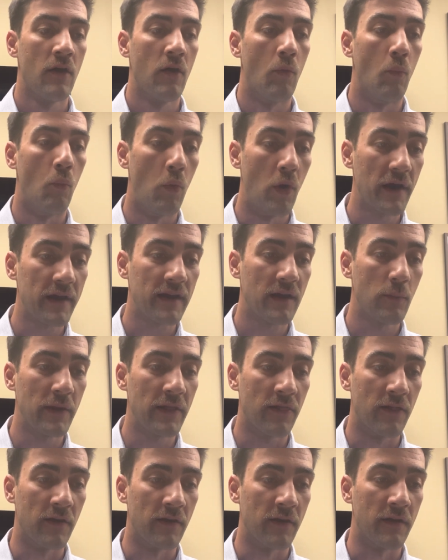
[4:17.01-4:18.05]
"What Can We
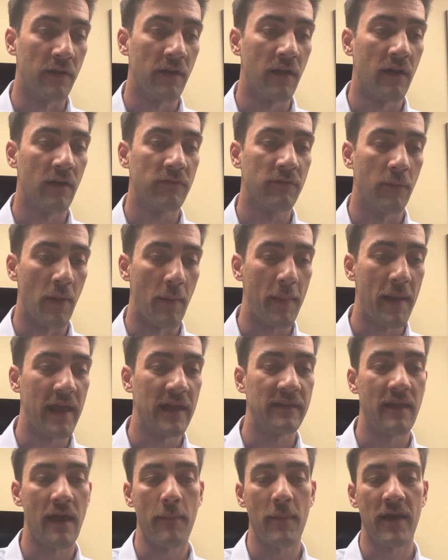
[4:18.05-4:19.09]
Learn from the
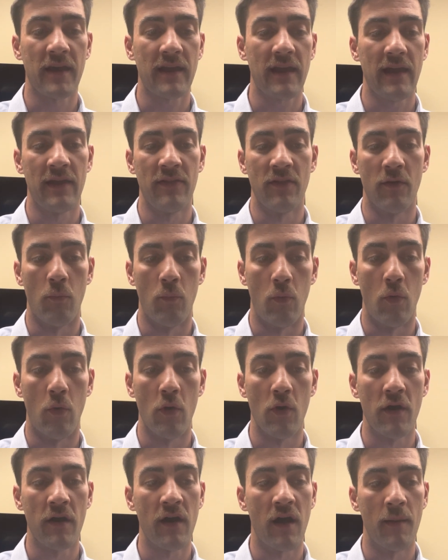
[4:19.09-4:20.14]
Pandemic and the
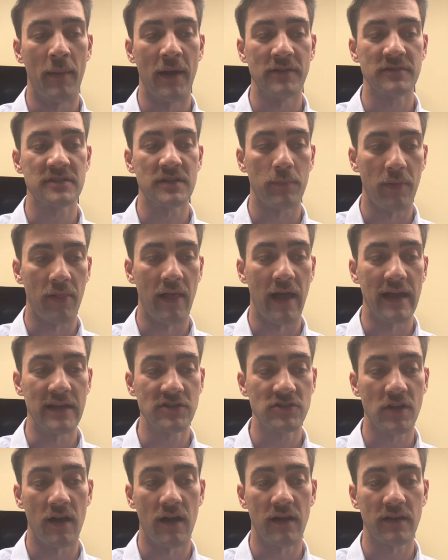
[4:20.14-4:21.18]
War About Supply
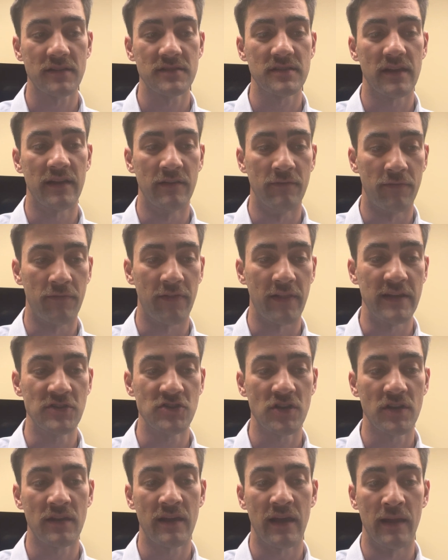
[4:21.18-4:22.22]
Shocks,
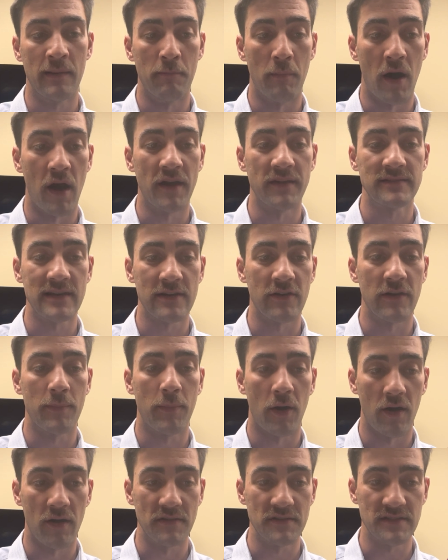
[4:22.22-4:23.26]
Inflation, and Monetary
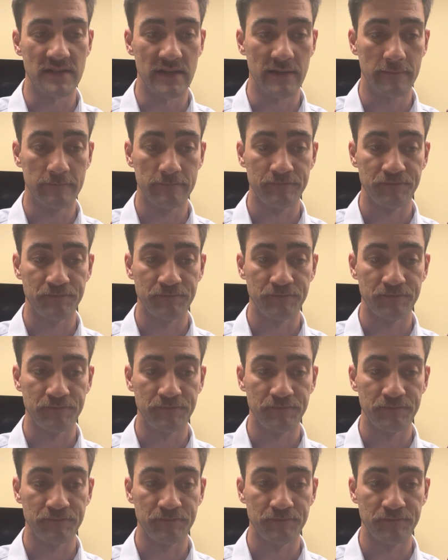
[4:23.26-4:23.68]
Policy?"